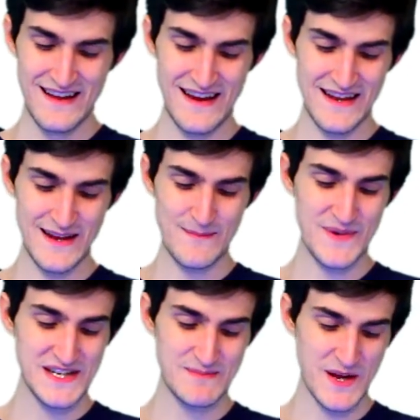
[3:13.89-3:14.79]
And then
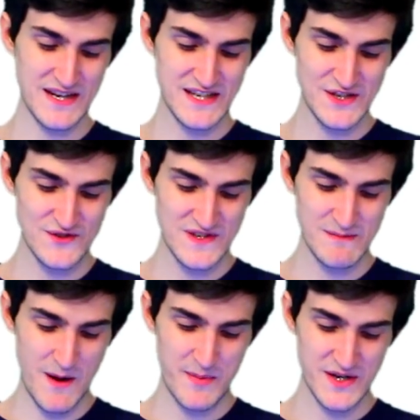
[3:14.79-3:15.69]
Beastman, did you see
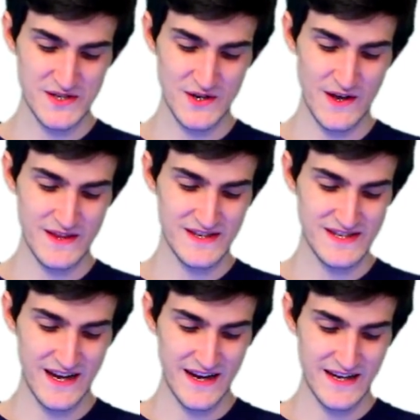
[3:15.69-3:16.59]
my picture on the
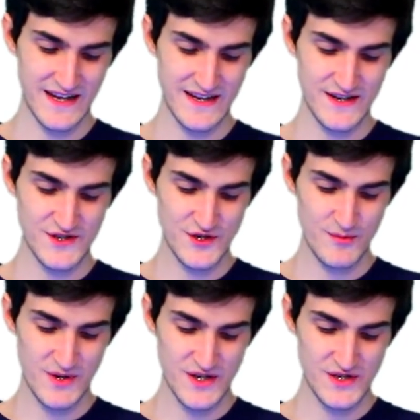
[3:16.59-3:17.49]
side? It is you
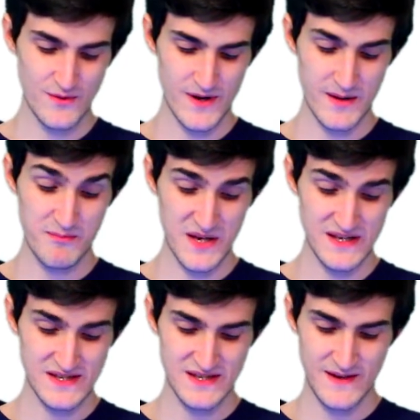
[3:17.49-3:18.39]
because you are a
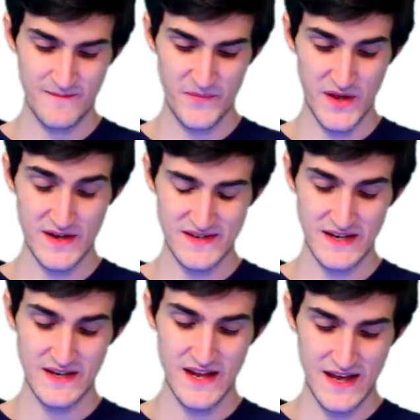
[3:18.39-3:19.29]
beast. And I
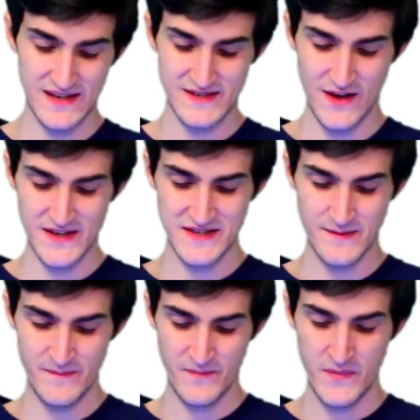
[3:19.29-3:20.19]
said, yes,
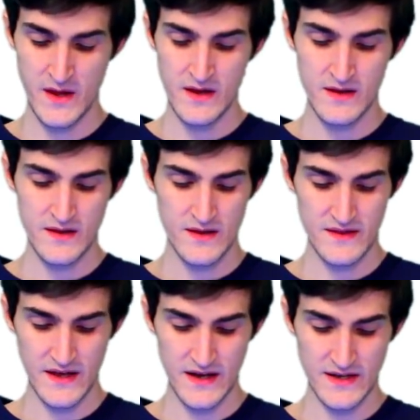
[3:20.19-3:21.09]
awesome.
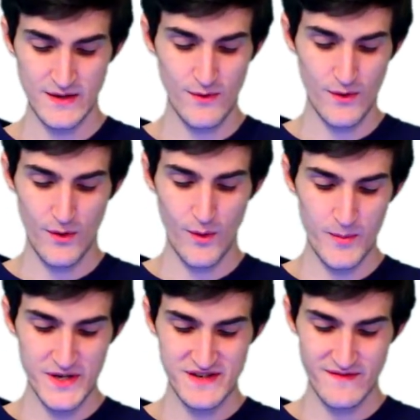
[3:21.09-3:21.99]
Then he wrote a whole
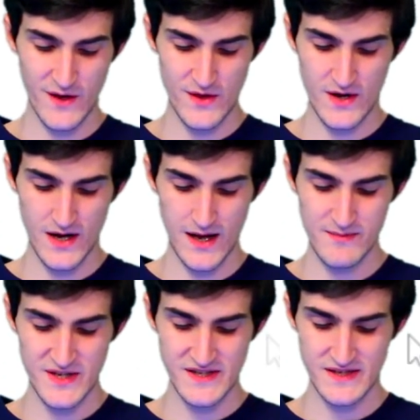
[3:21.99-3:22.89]
bunch of other
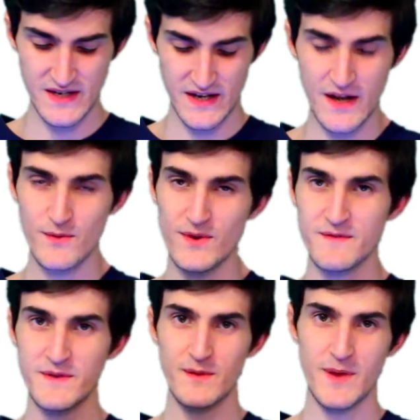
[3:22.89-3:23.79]
comments, and I don't
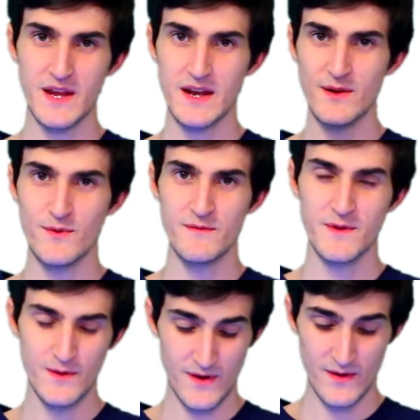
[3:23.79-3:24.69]
want to make anyone
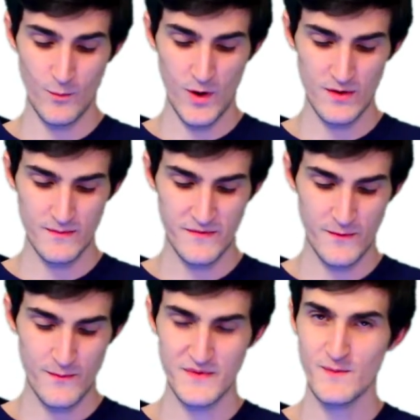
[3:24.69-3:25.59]
feel unwelcome
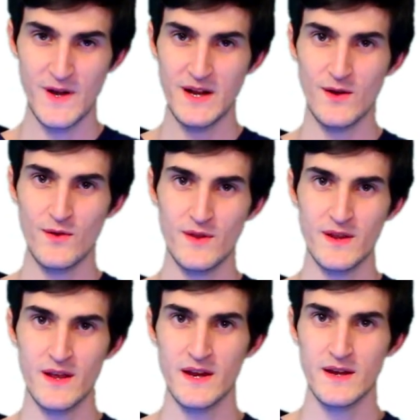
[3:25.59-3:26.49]
for reading
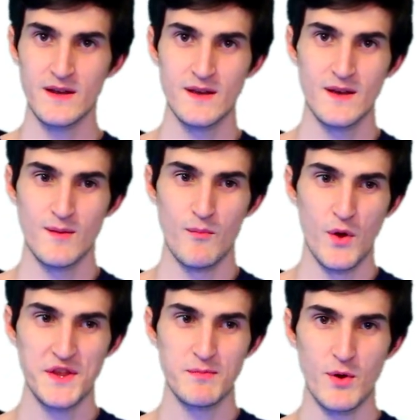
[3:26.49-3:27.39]
only like
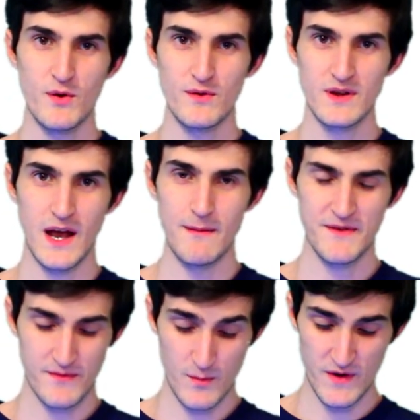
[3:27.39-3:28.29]
multiple
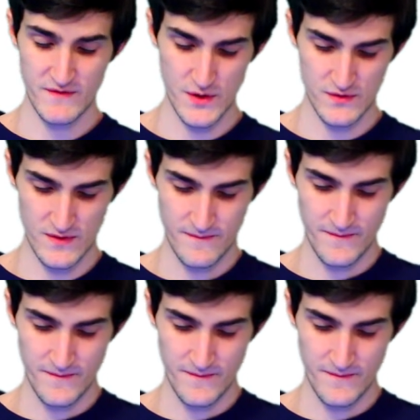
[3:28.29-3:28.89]
comments from one viewer.